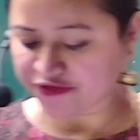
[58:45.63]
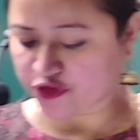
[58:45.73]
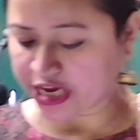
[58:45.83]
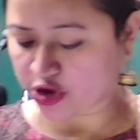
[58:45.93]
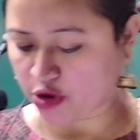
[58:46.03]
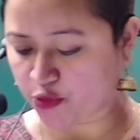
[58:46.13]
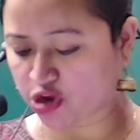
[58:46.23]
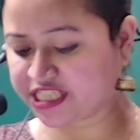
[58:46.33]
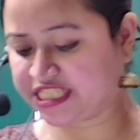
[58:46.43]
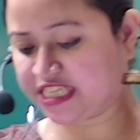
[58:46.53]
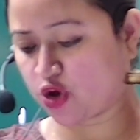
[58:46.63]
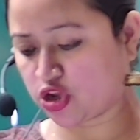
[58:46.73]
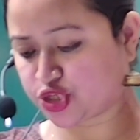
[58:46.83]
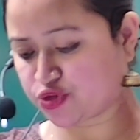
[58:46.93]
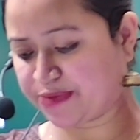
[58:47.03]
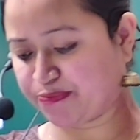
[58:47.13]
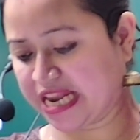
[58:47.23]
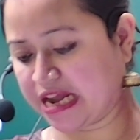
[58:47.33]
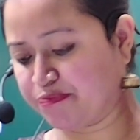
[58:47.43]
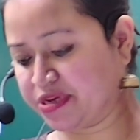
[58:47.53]
for a commodity also
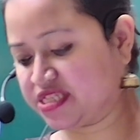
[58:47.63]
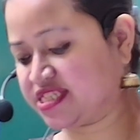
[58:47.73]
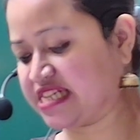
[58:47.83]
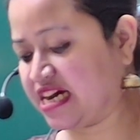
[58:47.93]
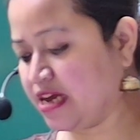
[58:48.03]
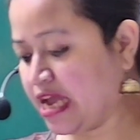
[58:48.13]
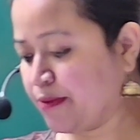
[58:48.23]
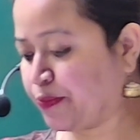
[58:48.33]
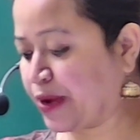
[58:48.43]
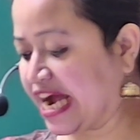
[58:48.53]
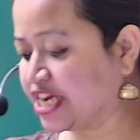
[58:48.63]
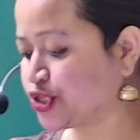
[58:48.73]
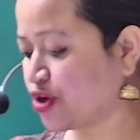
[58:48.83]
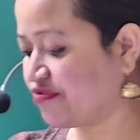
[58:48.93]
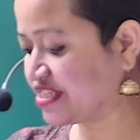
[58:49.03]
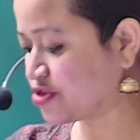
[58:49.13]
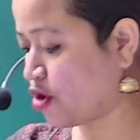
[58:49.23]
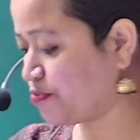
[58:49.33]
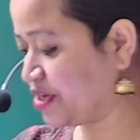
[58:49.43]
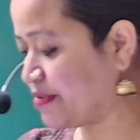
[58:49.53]
depend upon the price of its
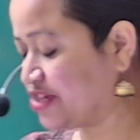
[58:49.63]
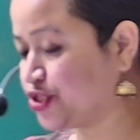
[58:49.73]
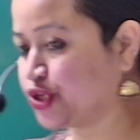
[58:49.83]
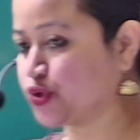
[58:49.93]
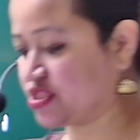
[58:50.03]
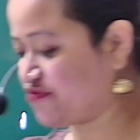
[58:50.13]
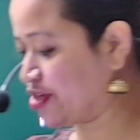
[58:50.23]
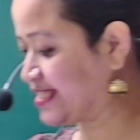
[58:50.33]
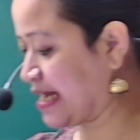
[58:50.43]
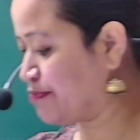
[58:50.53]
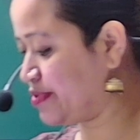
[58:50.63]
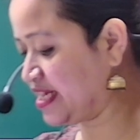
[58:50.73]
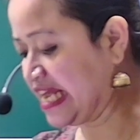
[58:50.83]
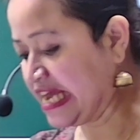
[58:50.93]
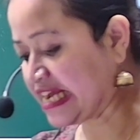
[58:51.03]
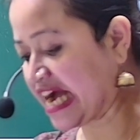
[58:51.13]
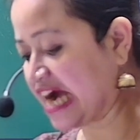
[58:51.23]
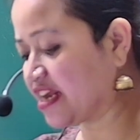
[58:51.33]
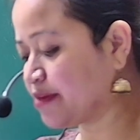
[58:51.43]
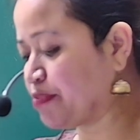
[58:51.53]
complementary goods. For example,
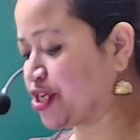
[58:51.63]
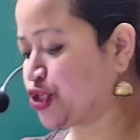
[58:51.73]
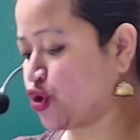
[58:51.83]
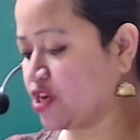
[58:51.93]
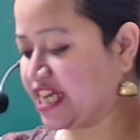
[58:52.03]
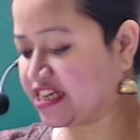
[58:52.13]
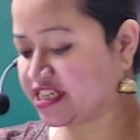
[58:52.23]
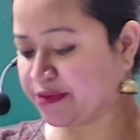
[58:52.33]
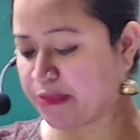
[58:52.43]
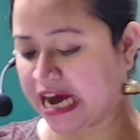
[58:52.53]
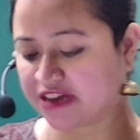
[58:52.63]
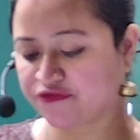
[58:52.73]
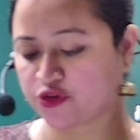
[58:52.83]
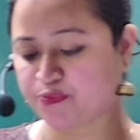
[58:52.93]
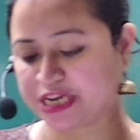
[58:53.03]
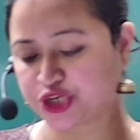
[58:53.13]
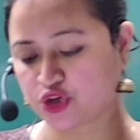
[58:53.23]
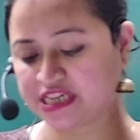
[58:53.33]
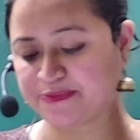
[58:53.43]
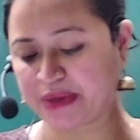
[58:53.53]
car and petrol. Here the demand for
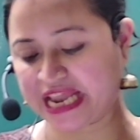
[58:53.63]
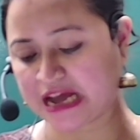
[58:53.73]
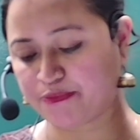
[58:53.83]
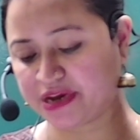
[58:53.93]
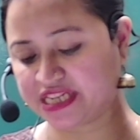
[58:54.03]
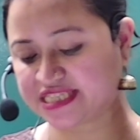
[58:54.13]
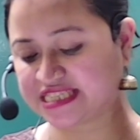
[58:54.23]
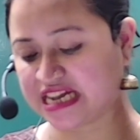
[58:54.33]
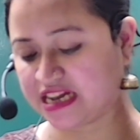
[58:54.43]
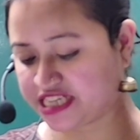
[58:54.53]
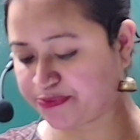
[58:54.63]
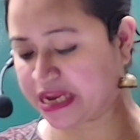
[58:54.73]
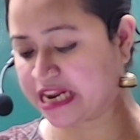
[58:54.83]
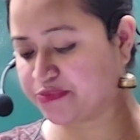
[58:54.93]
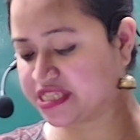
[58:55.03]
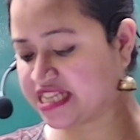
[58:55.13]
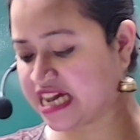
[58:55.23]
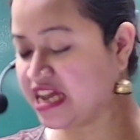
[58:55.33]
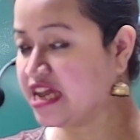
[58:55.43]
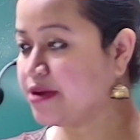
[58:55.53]
petrol depend upon the
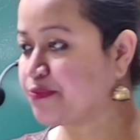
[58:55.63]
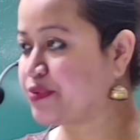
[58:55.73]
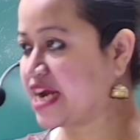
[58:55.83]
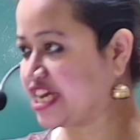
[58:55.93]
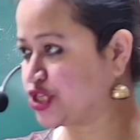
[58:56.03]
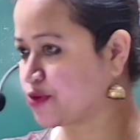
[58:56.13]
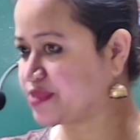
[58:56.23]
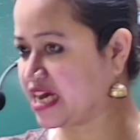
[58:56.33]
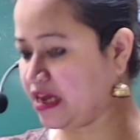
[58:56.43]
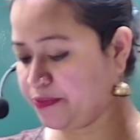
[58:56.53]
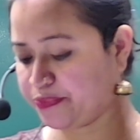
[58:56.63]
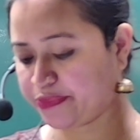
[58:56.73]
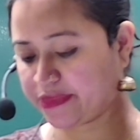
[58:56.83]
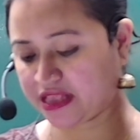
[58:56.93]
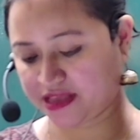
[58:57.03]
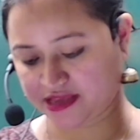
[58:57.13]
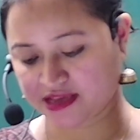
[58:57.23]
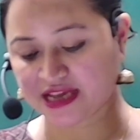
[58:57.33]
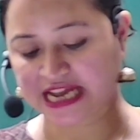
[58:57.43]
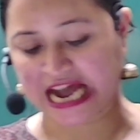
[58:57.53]
price of the
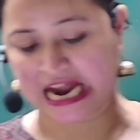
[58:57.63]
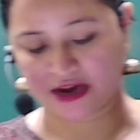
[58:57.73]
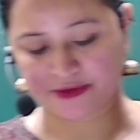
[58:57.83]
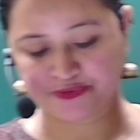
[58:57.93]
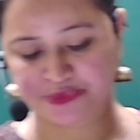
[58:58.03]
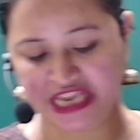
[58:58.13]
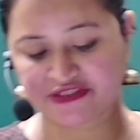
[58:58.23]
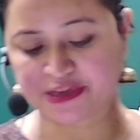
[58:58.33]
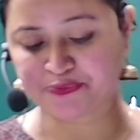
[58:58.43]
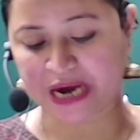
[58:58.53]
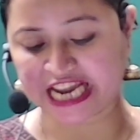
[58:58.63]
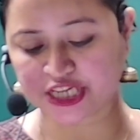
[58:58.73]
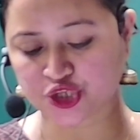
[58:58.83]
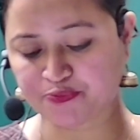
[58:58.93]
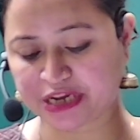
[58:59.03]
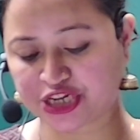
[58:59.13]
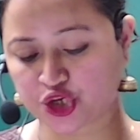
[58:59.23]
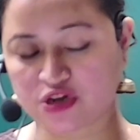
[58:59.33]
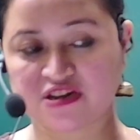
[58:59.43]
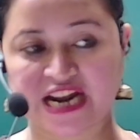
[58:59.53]
car. If the price of
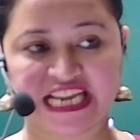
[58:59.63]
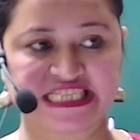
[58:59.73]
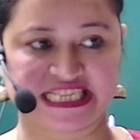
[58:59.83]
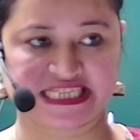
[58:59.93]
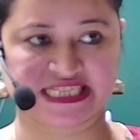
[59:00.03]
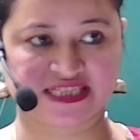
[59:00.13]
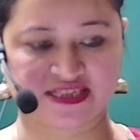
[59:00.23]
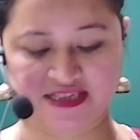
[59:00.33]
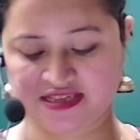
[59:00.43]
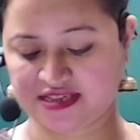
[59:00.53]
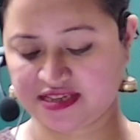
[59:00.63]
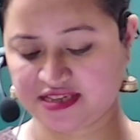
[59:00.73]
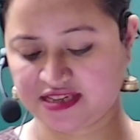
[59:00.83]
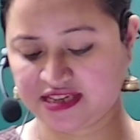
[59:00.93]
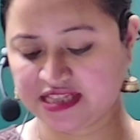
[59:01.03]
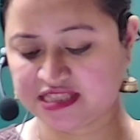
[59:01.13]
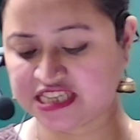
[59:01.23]
petrol rises, the